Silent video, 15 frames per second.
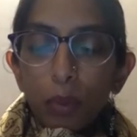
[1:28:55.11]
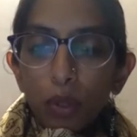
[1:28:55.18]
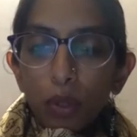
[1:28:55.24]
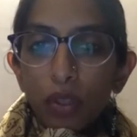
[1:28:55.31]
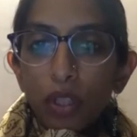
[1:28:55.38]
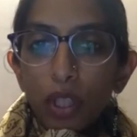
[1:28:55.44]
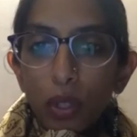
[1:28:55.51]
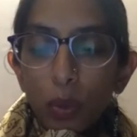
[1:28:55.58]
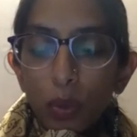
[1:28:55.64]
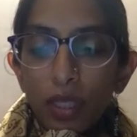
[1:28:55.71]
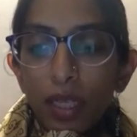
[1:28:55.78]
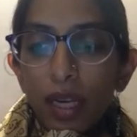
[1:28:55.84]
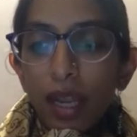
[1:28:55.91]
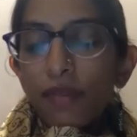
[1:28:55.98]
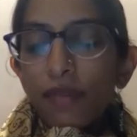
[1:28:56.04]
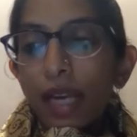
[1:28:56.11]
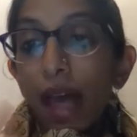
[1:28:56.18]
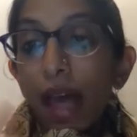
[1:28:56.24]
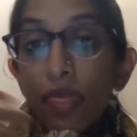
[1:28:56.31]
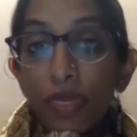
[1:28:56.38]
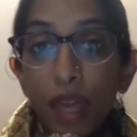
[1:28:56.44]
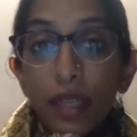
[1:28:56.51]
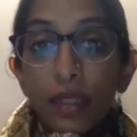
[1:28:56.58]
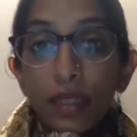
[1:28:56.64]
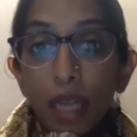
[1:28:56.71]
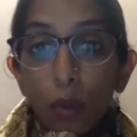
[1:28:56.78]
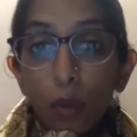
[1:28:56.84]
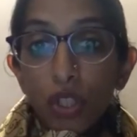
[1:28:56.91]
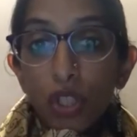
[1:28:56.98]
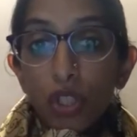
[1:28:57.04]
both at the user level and then
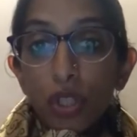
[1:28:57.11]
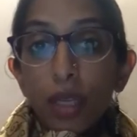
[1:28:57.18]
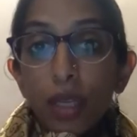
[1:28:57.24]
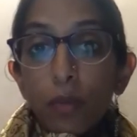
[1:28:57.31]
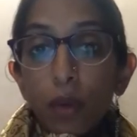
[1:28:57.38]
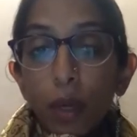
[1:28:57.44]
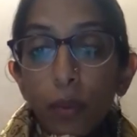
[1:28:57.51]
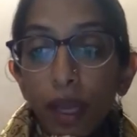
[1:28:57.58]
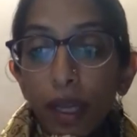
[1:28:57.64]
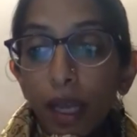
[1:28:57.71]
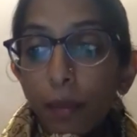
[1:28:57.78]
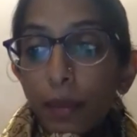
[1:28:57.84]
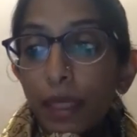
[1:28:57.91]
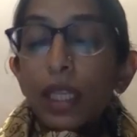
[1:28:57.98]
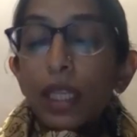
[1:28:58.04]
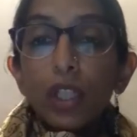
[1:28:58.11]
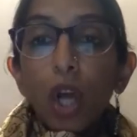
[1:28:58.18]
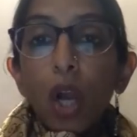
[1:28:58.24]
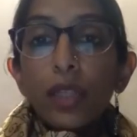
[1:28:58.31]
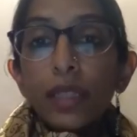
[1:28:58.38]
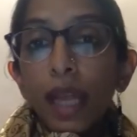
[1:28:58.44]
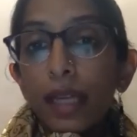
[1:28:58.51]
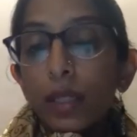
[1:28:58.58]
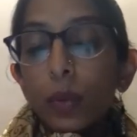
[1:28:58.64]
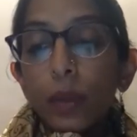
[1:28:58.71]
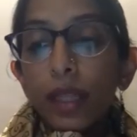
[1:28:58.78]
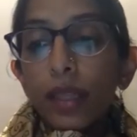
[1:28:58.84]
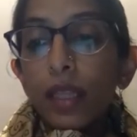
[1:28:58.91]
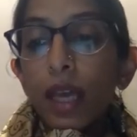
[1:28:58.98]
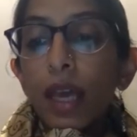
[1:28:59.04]
downstream, when we're coming in contact
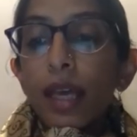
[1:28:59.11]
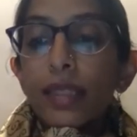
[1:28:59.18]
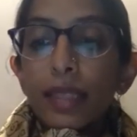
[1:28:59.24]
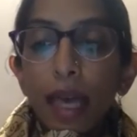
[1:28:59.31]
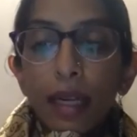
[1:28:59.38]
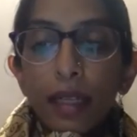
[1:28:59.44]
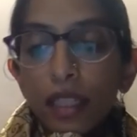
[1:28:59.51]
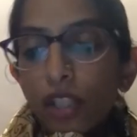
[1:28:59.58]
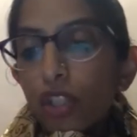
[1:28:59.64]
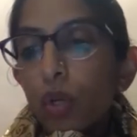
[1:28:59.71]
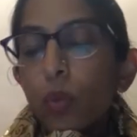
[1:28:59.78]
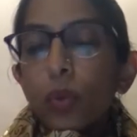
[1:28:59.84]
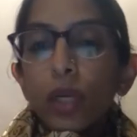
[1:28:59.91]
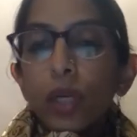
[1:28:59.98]
with sanitation